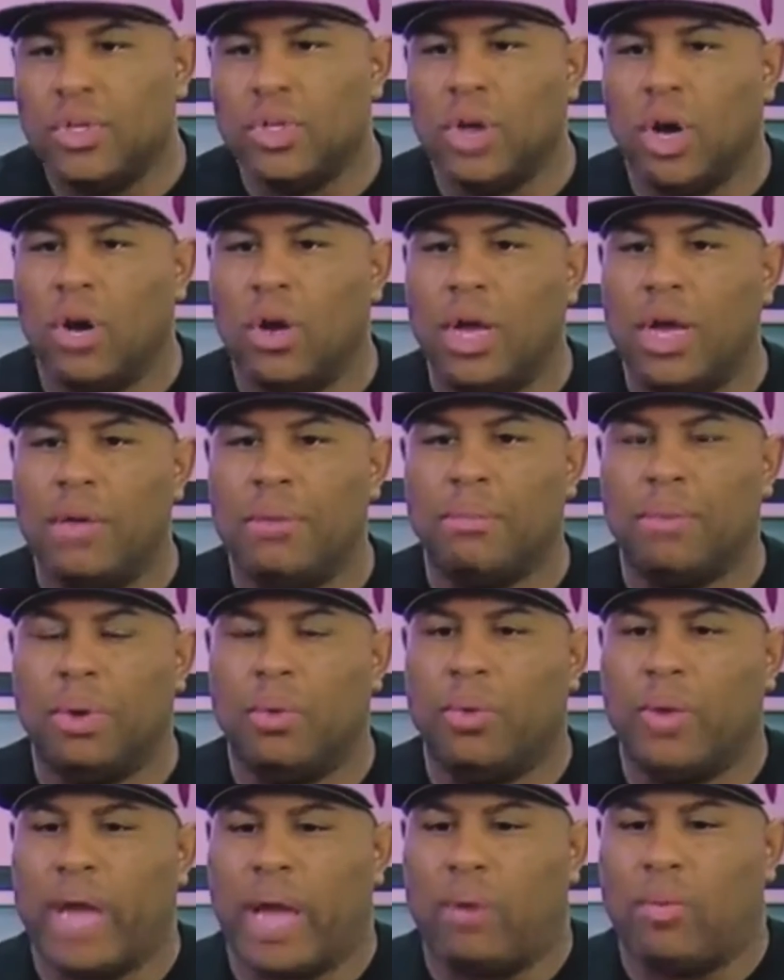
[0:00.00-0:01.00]
You know,
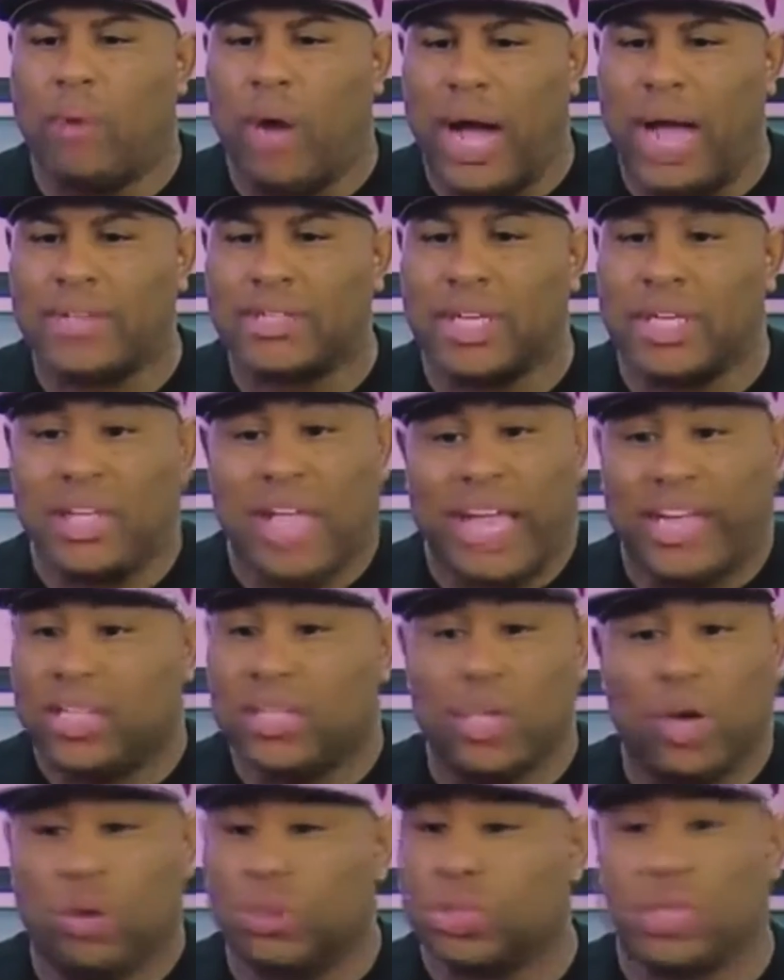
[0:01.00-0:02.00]
but when I watch, it's like
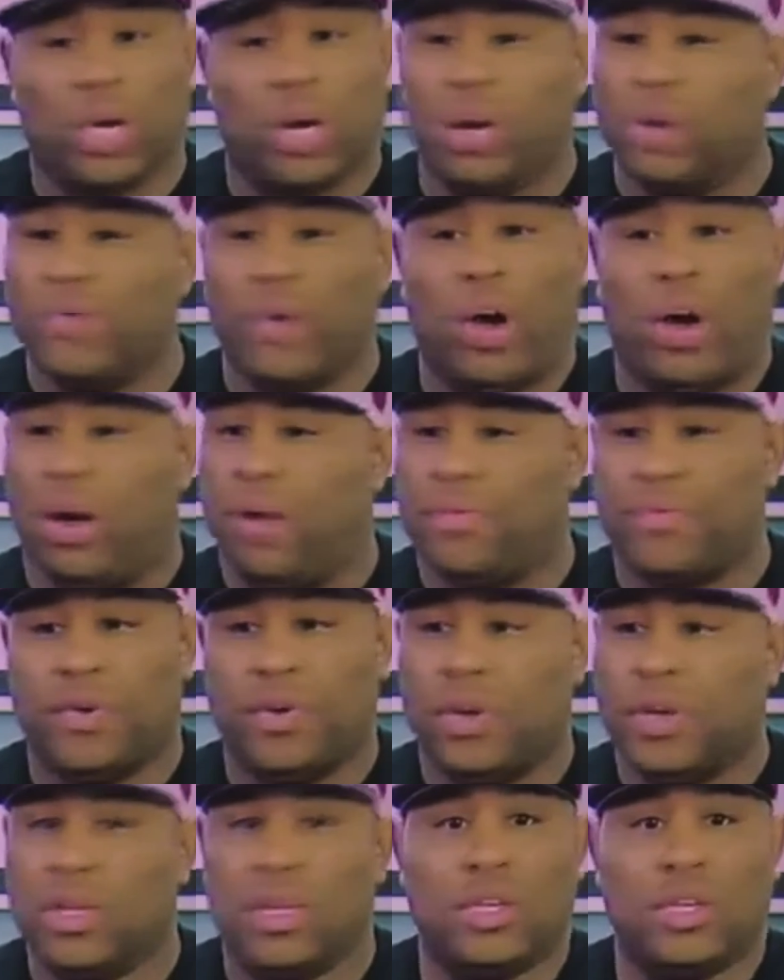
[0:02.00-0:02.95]
no serve off.